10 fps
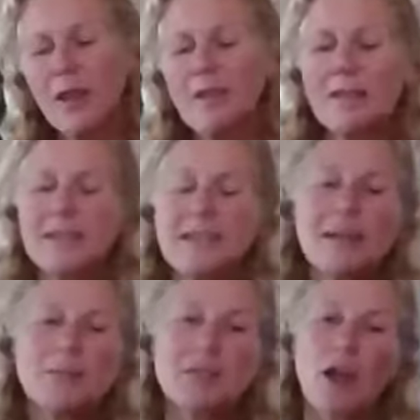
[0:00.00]
And that
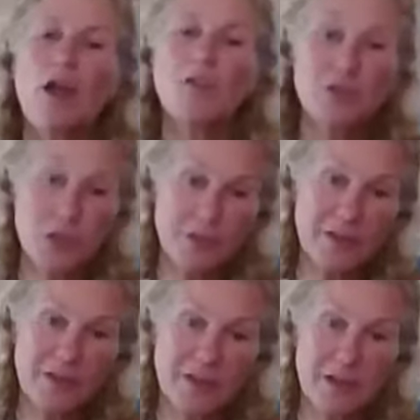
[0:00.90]
seems on the
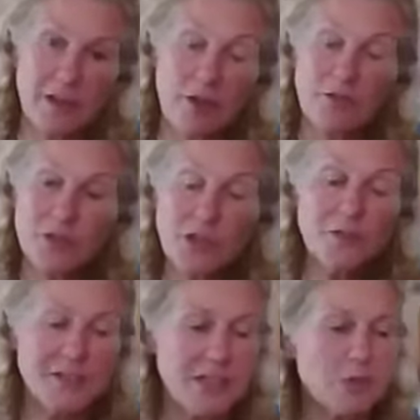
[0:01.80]
surface, on the
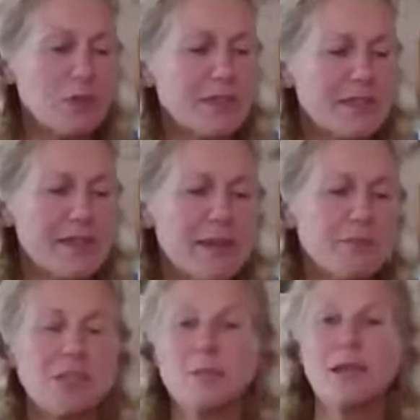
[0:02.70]
surface, it would seem
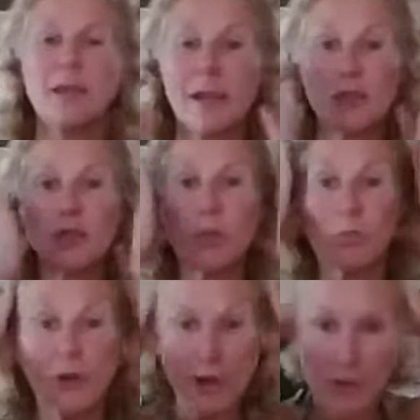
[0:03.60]
to be like a
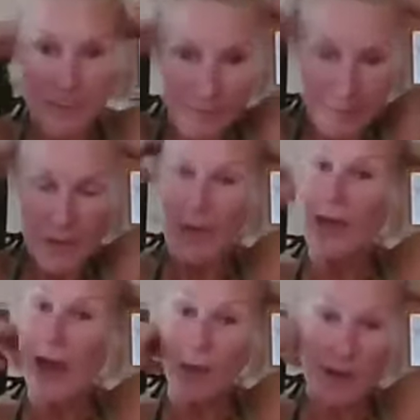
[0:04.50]
no-brainer.
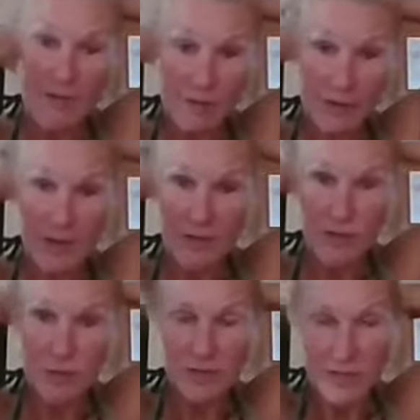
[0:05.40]
However,
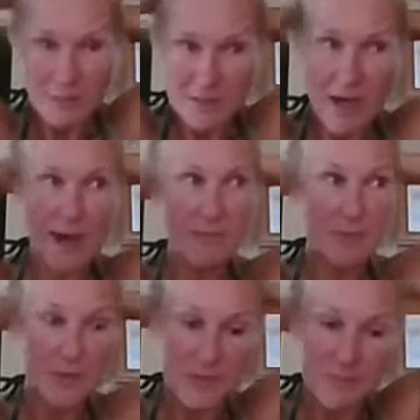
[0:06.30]
Cancer,
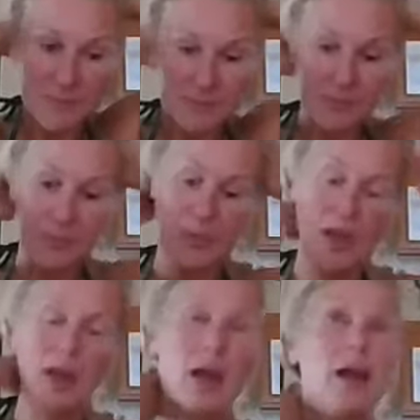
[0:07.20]
sometimes
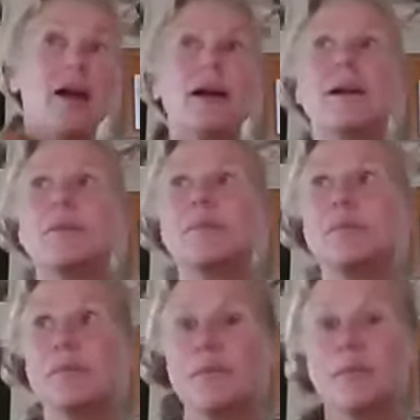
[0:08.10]
uh,
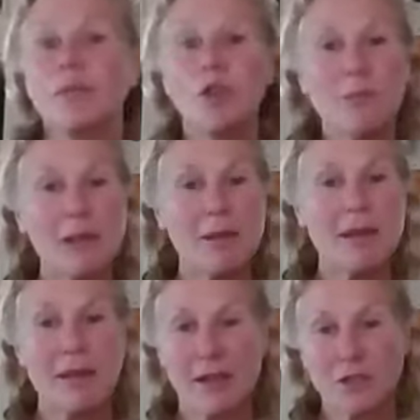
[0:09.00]
there may be
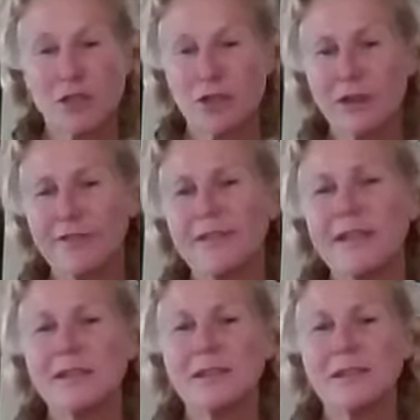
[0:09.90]
like a
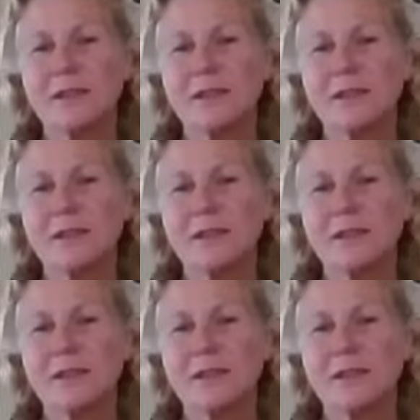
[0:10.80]
surface